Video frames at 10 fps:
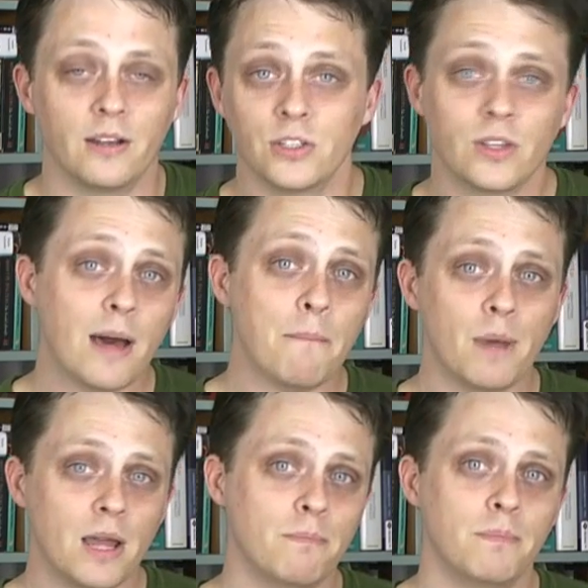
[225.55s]
So that
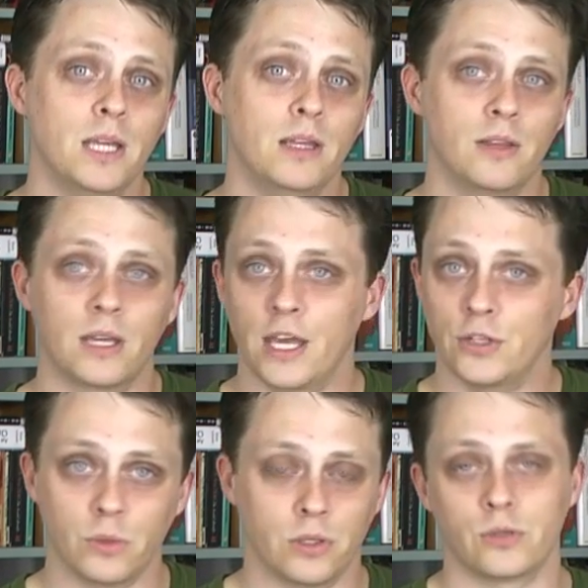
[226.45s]
might be the case
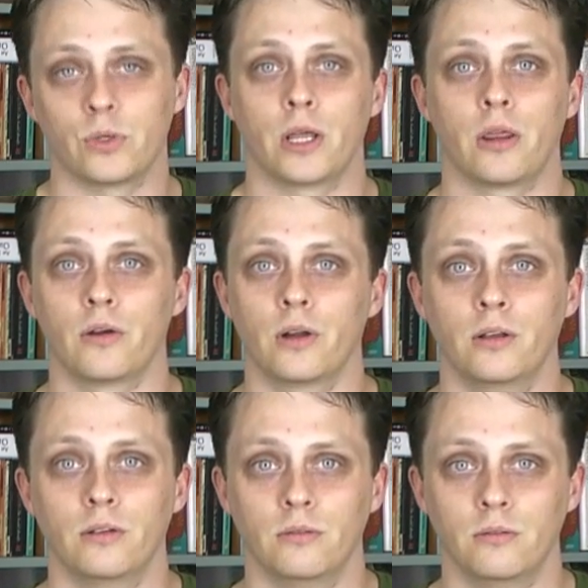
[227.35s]
with string theory.
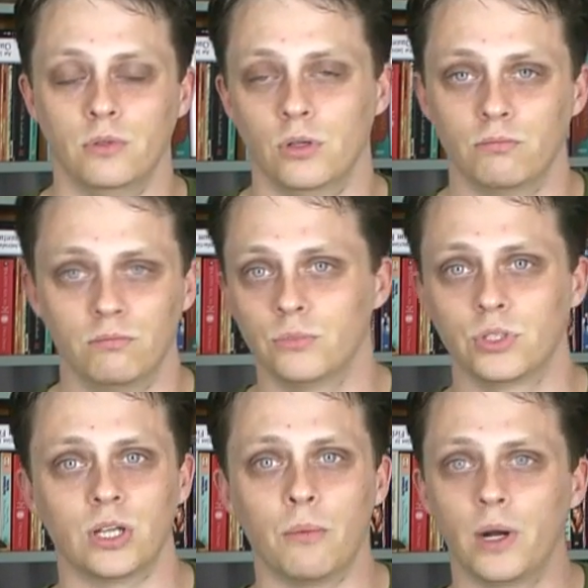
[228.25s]

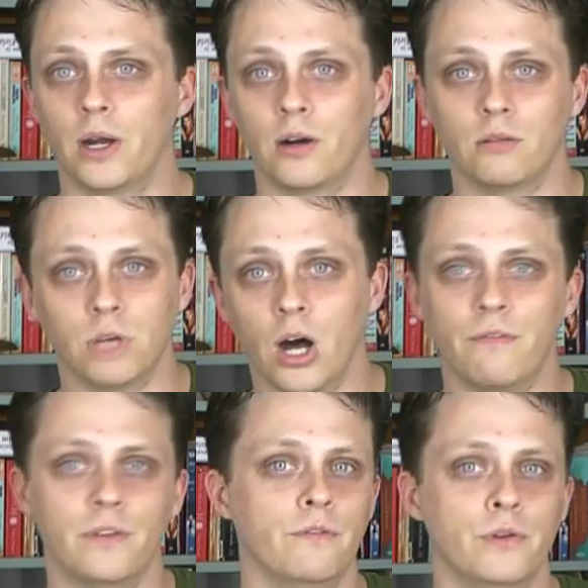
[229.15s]
Somewhere
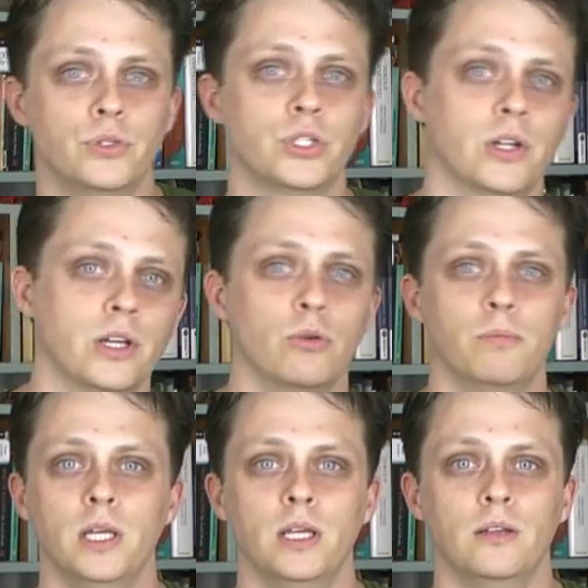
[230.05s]
off in the future it will
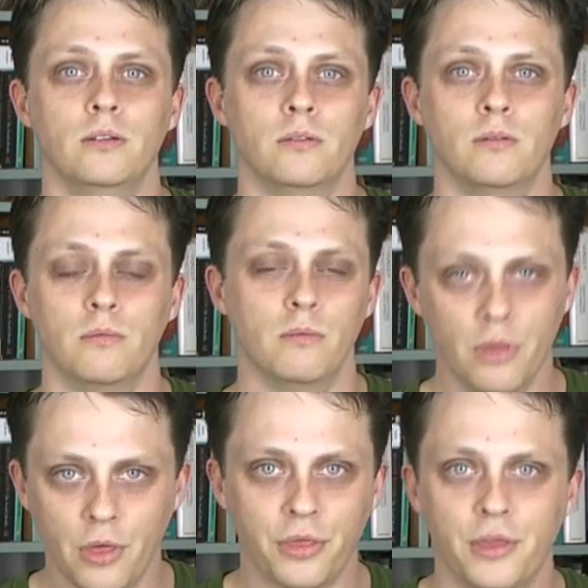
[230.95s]
be
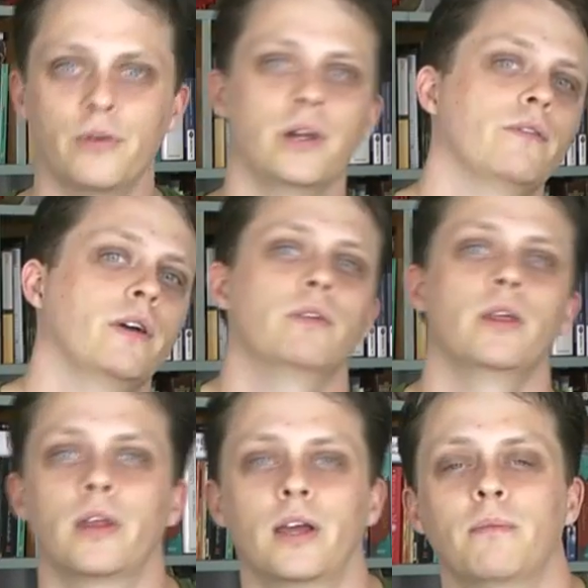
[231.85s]
the theory of
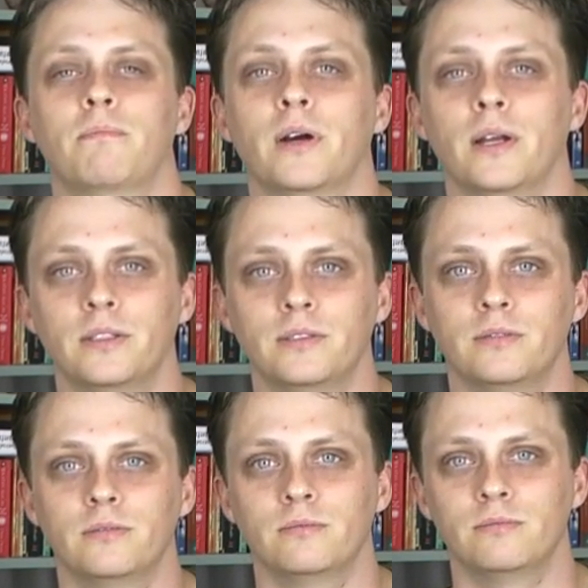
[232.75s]
everything, but
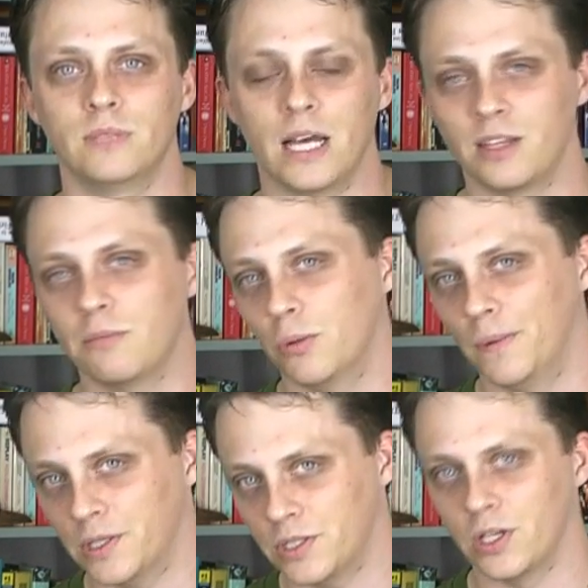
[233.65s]
at the
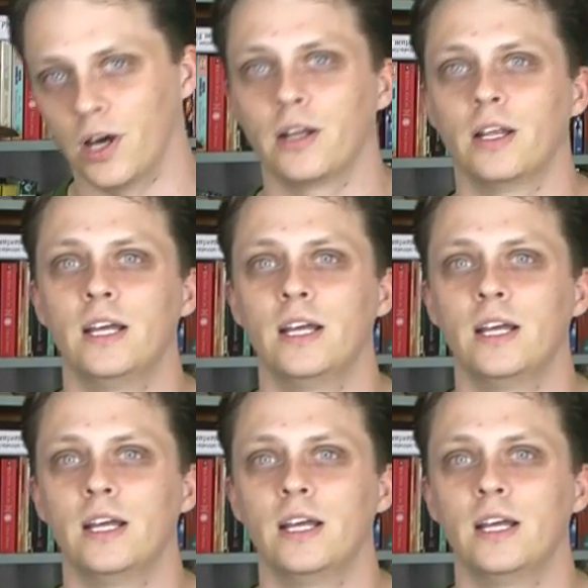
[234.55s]
moment it's not.